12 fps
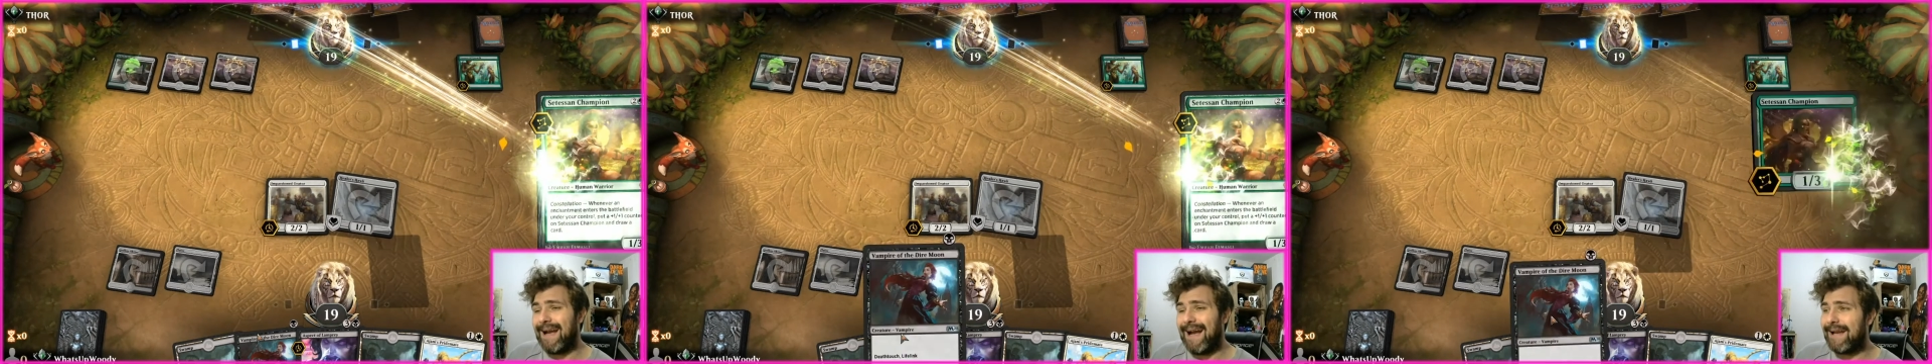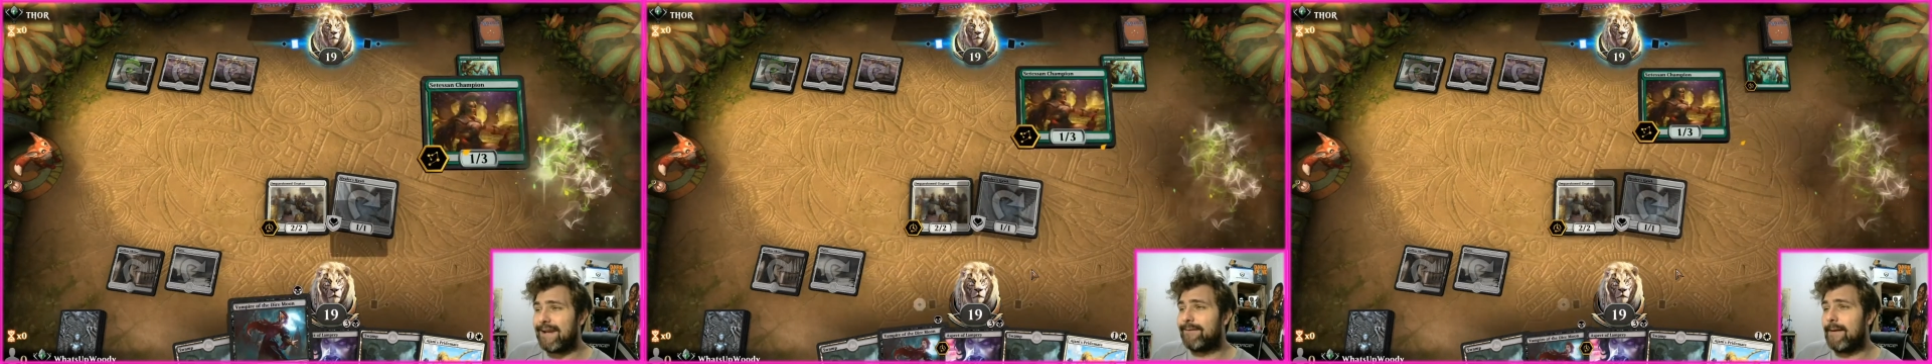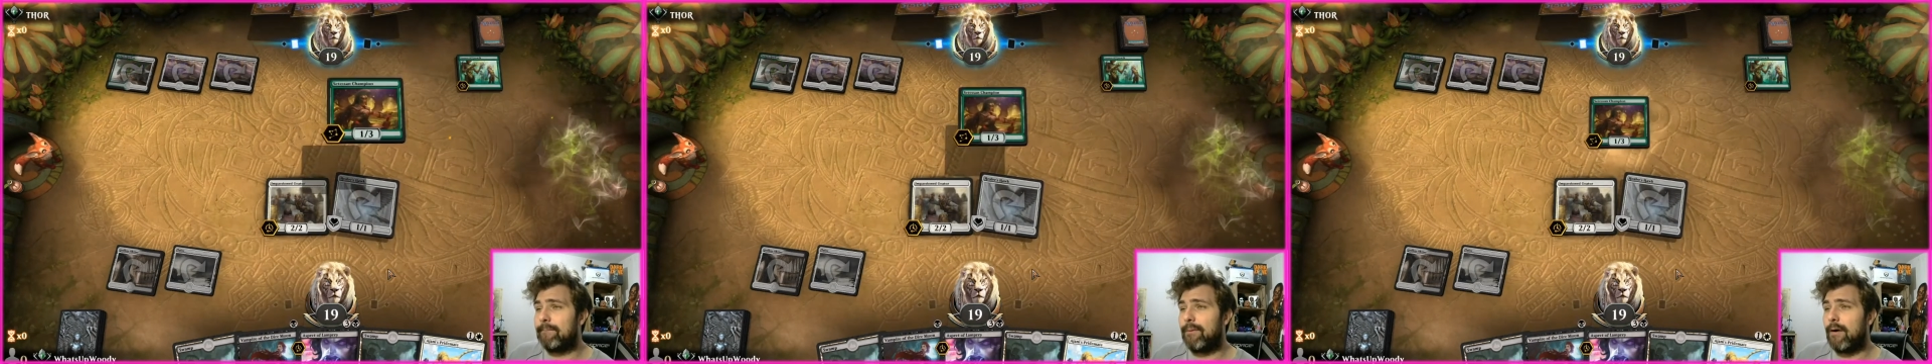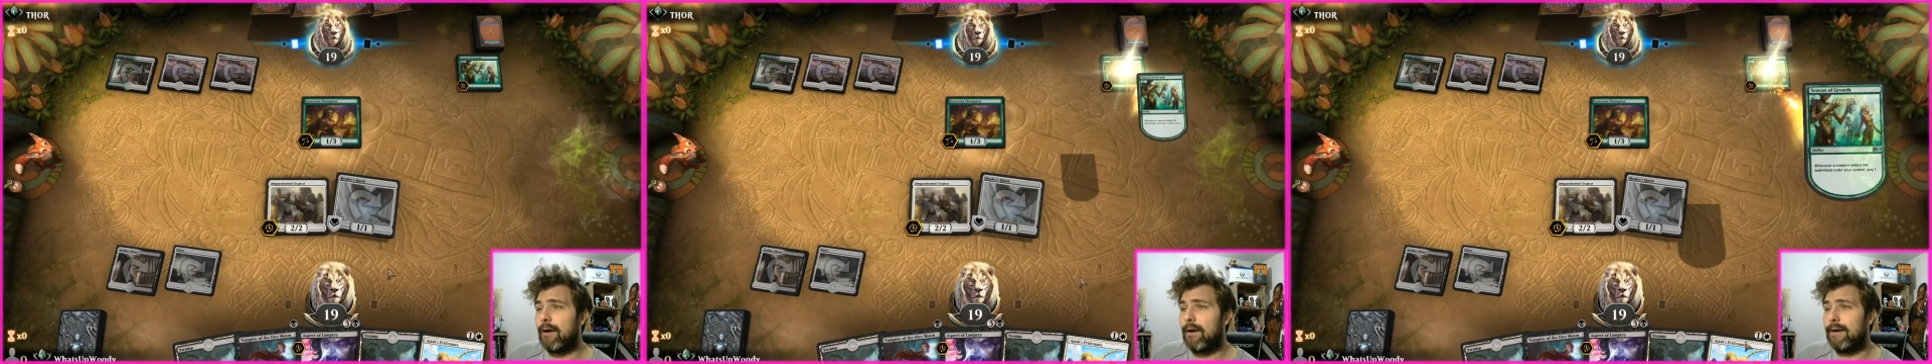and
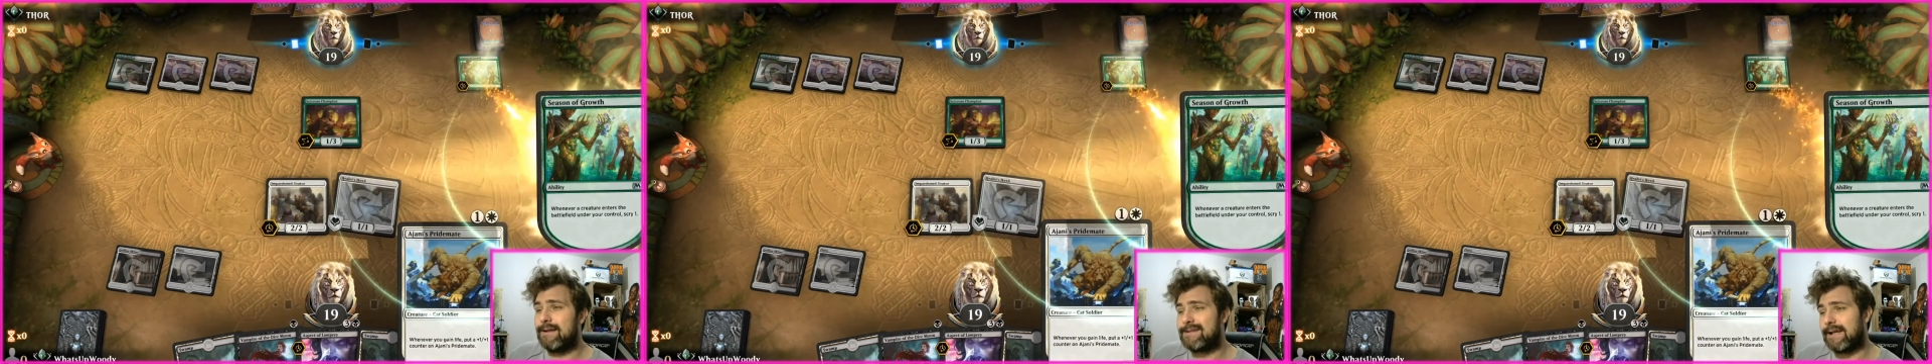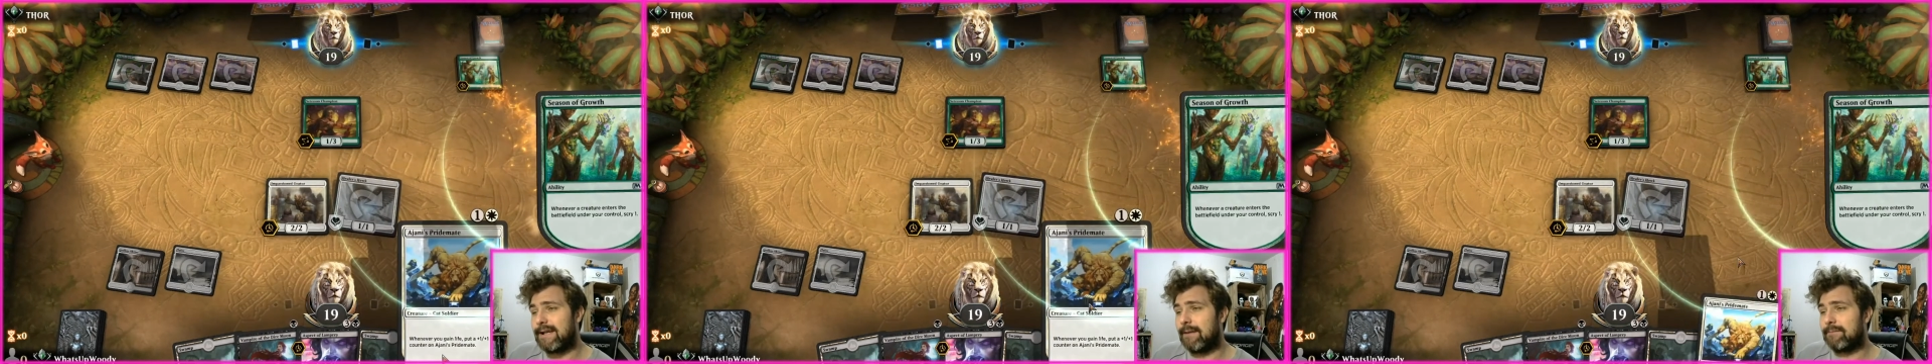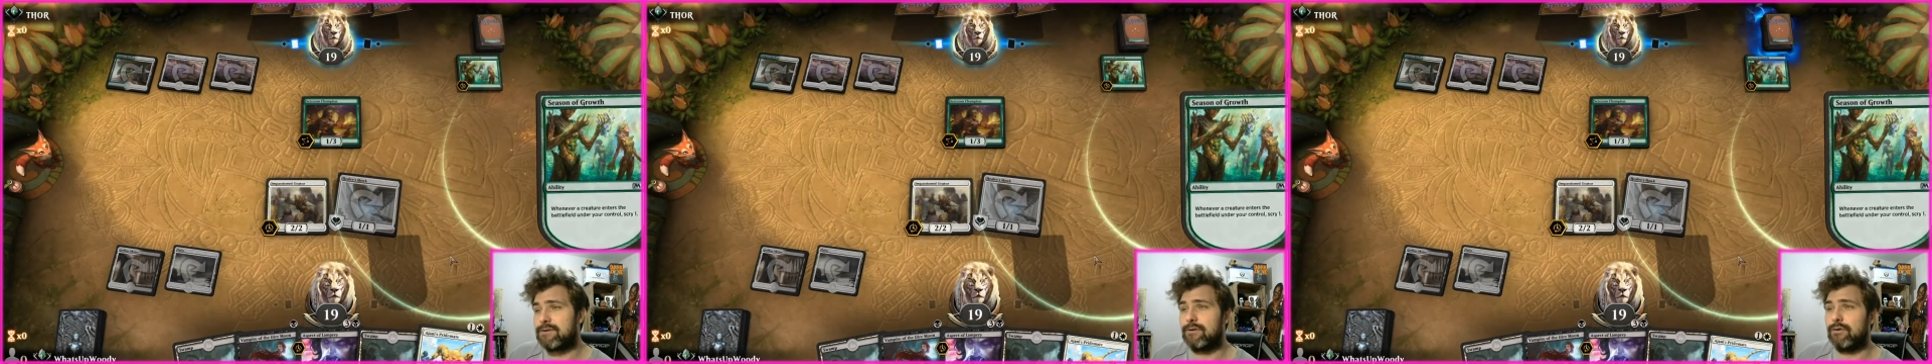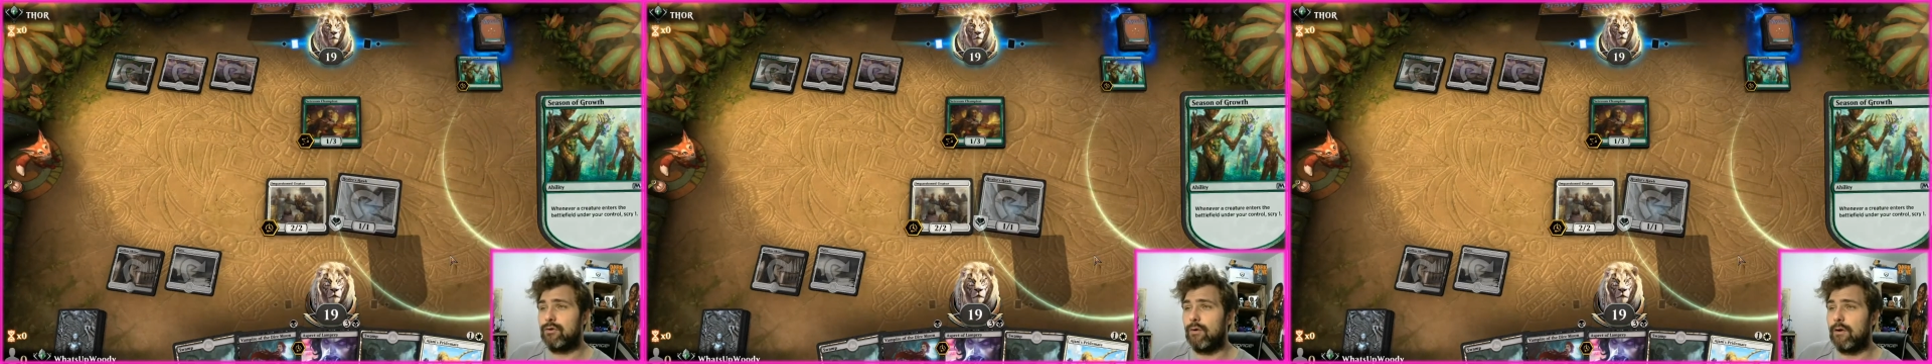Vampire, and he's ticking up
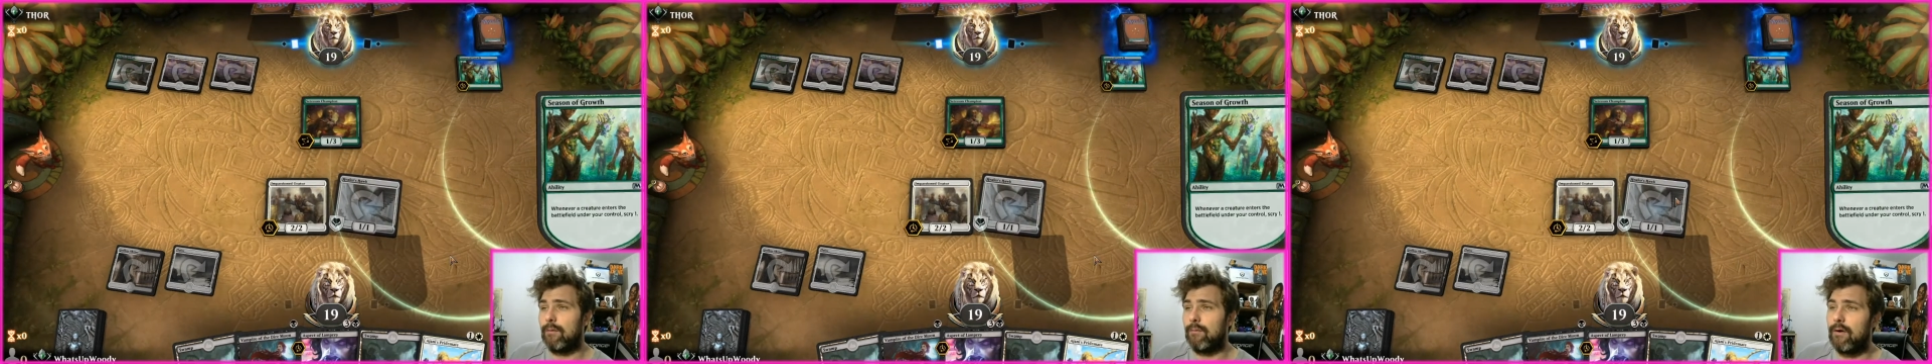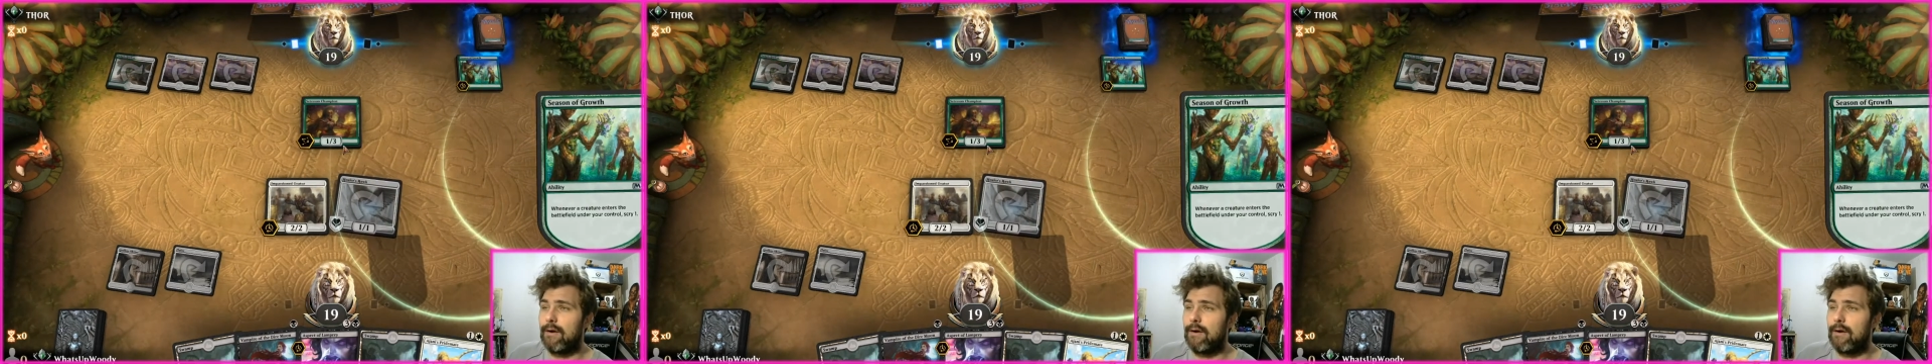to a lot more.